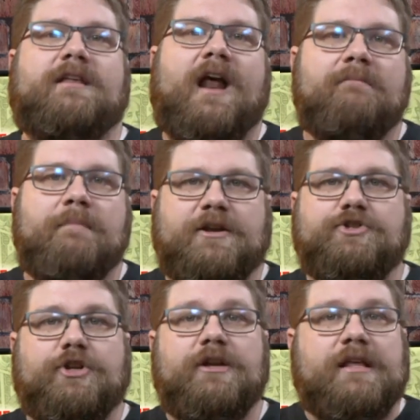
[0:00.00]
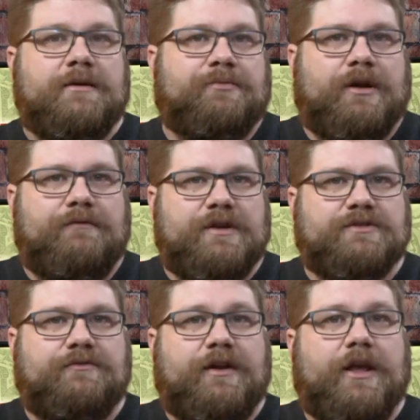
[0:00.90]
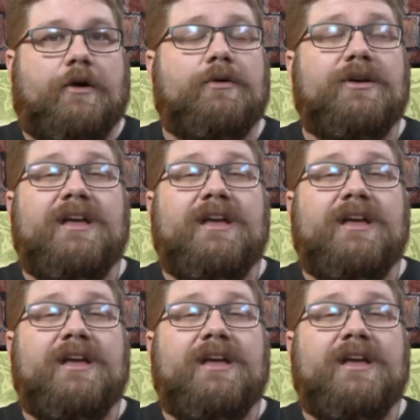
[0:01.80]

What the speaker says: that I mentioned in the previous video.